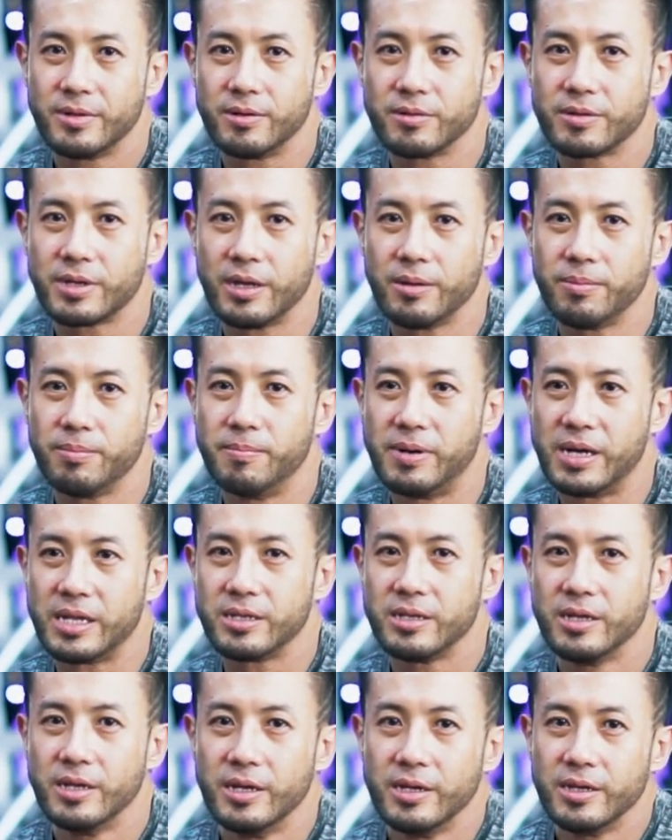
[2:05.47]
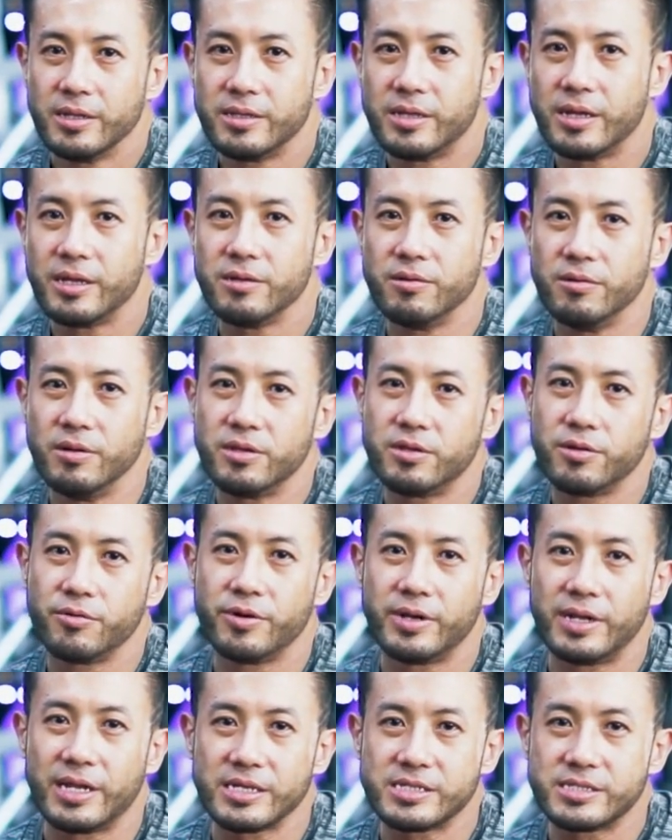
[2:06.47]
Okay, but then you need to
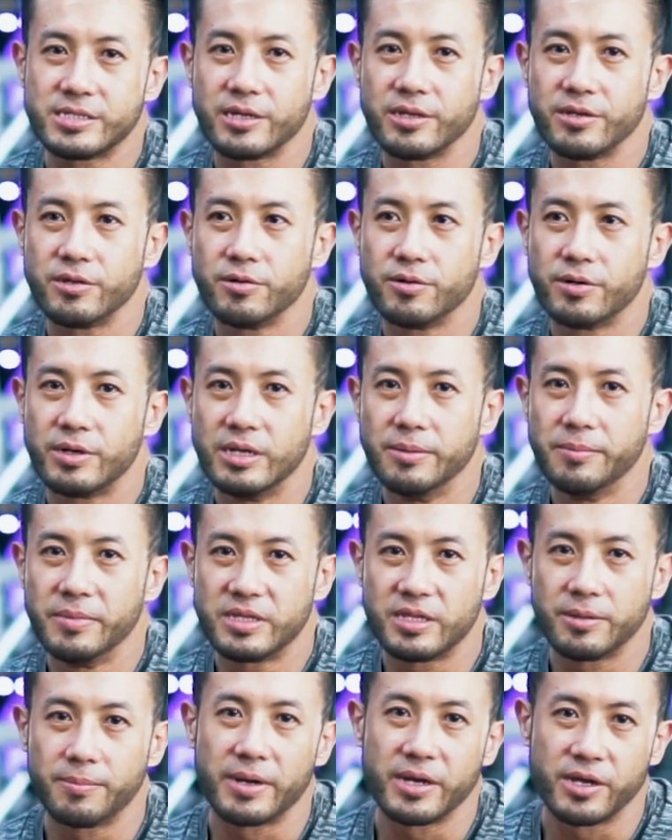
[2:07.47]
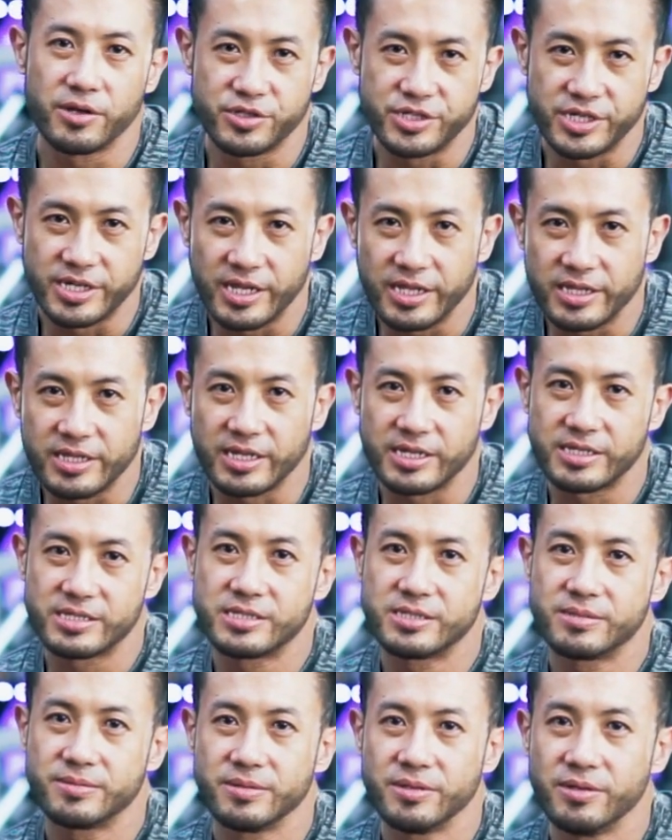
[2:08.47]
realize that you are limited by your
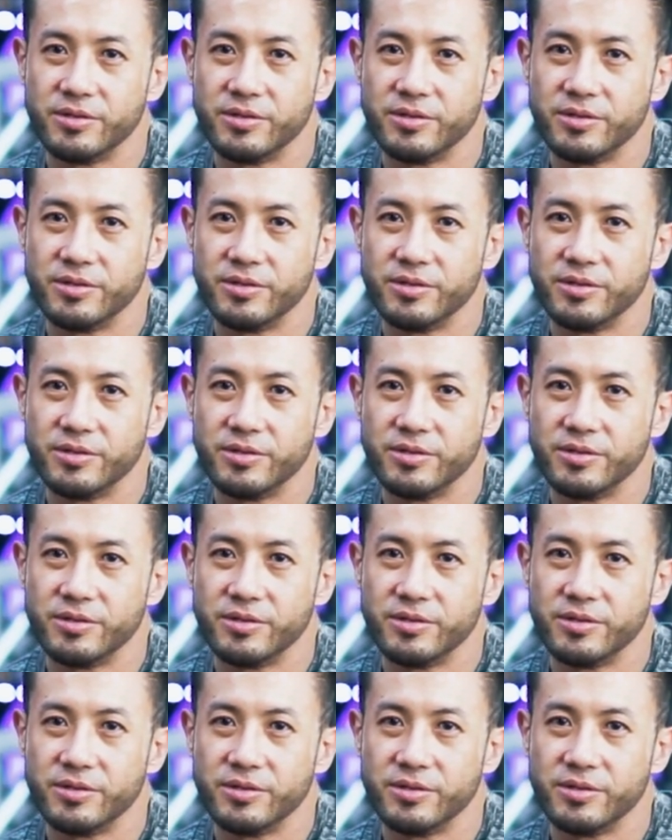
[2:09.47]
genetics.